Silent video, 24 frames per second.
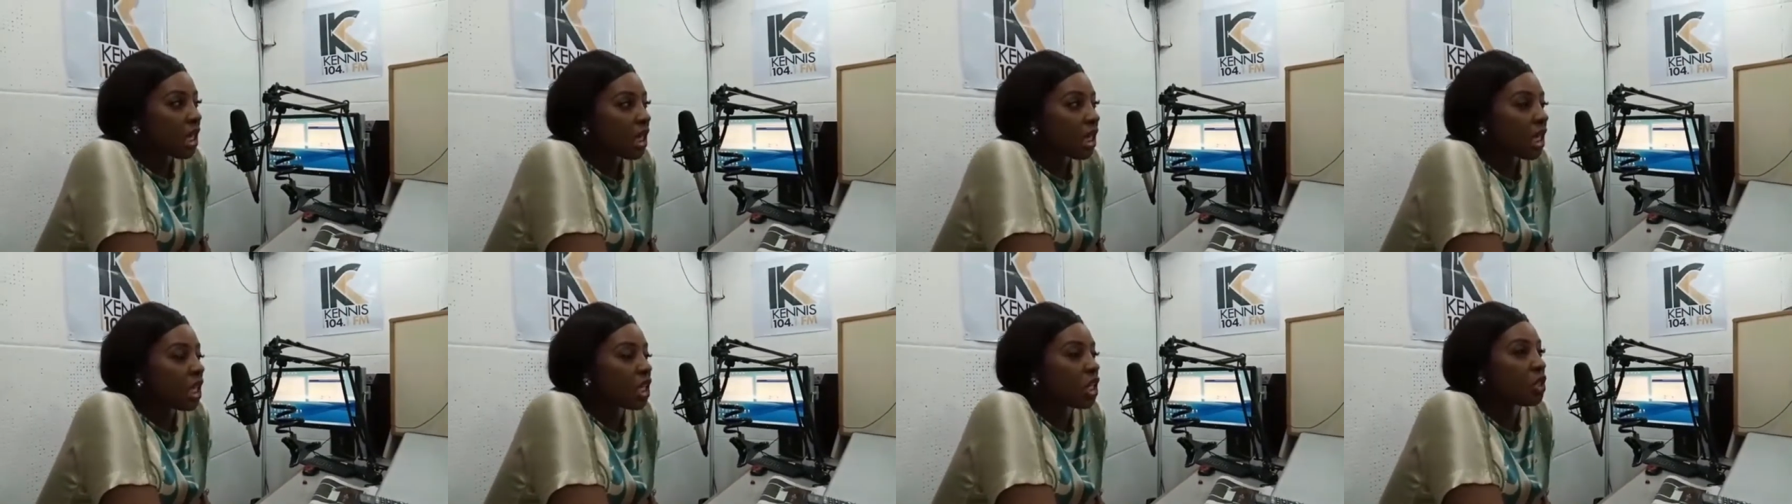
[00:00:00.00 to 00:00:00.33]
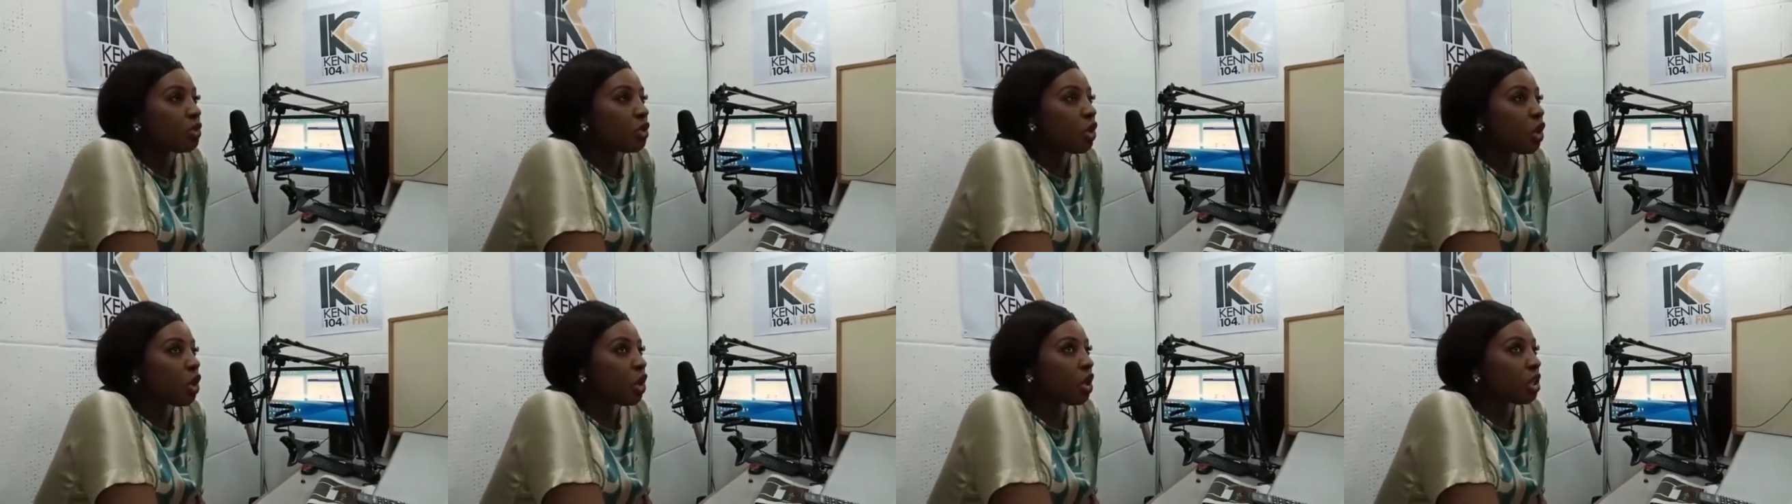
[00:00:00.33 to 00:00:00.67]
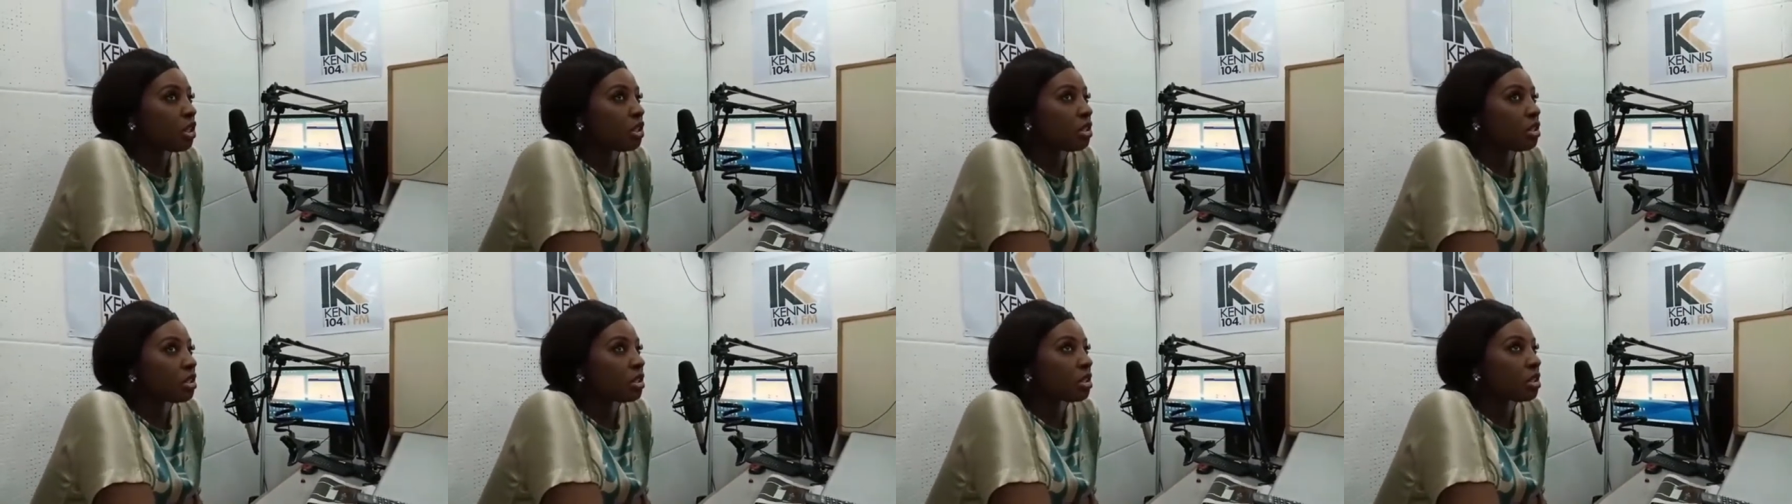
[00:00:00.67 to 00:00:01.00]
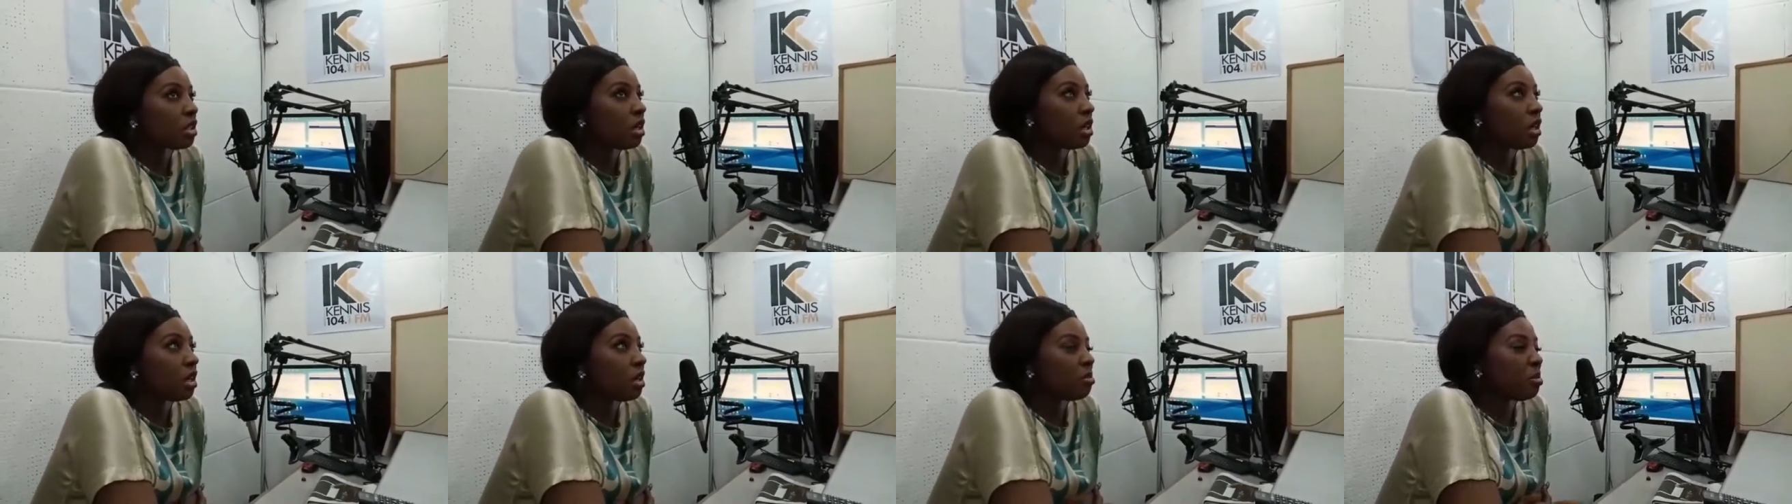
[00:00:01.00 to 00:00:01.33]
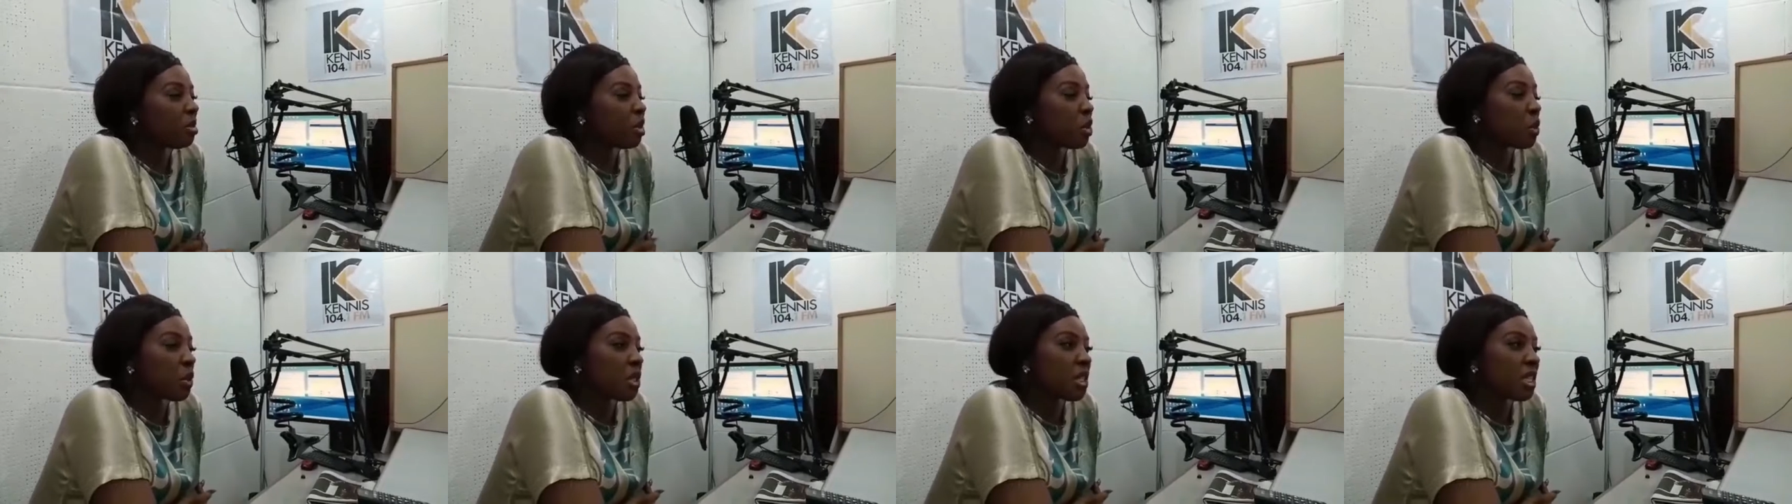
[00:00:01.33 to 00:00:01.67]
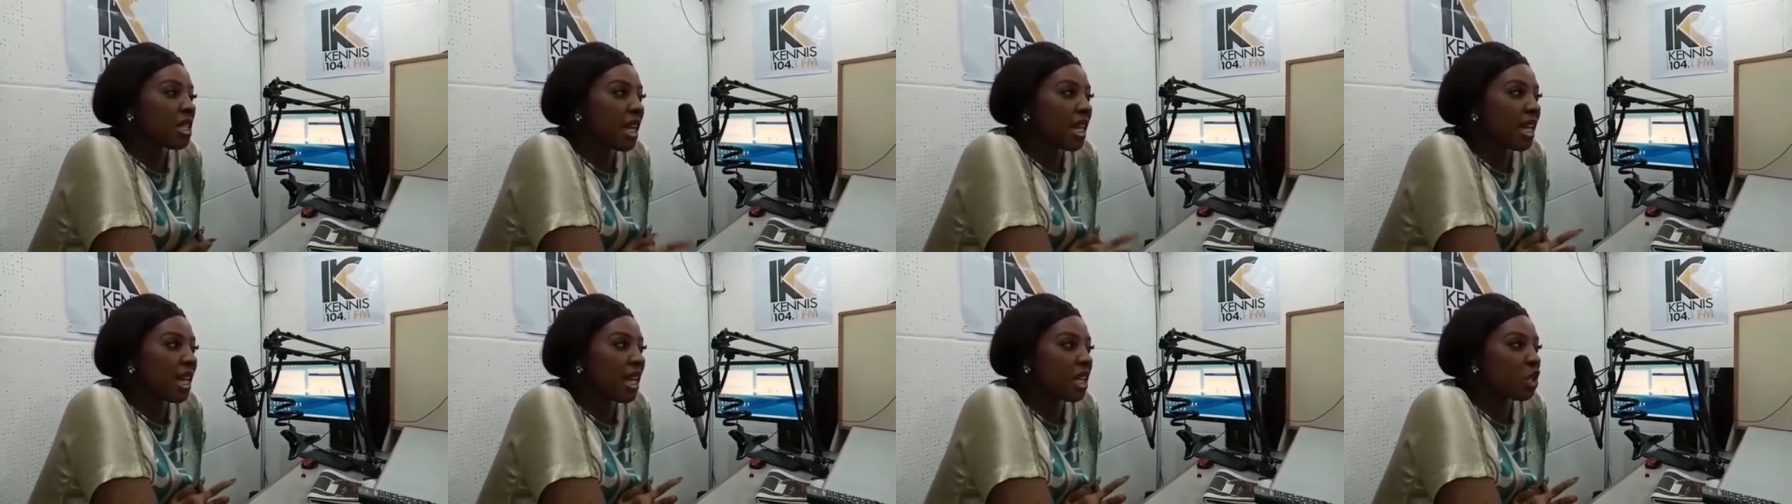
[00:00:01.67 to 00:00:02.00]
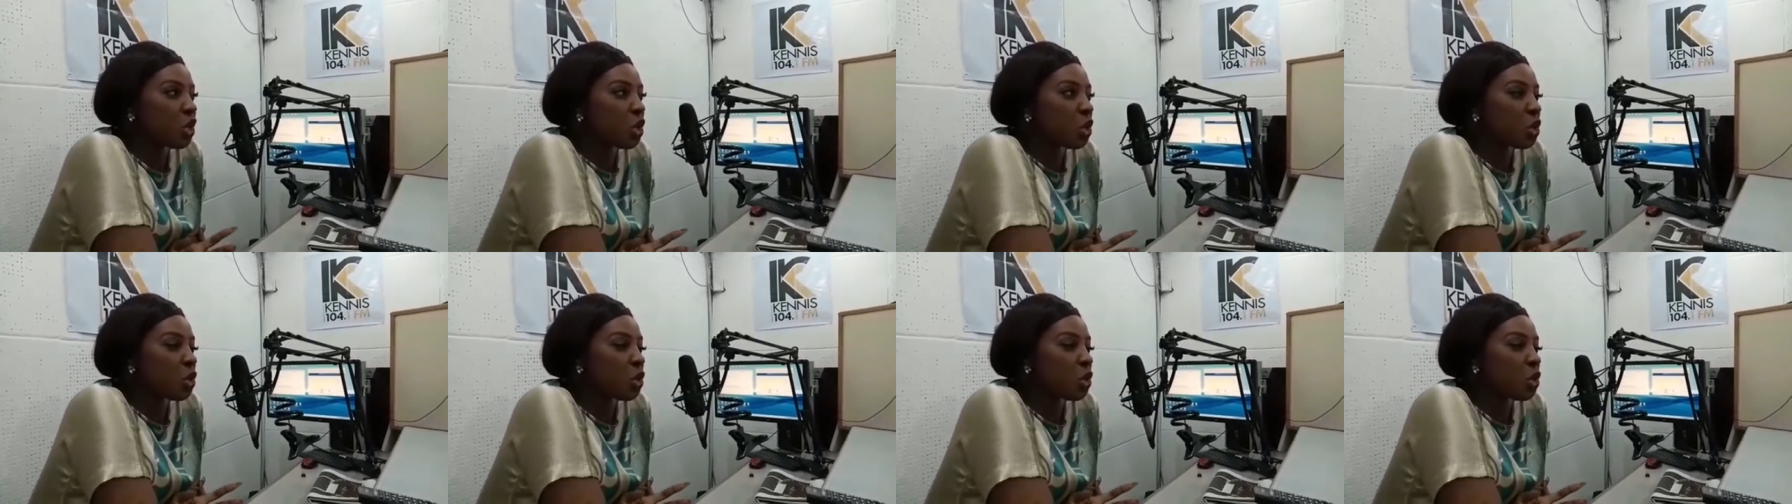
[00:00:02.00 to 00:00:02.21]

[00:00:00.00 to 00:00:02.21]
then you've got between 10 and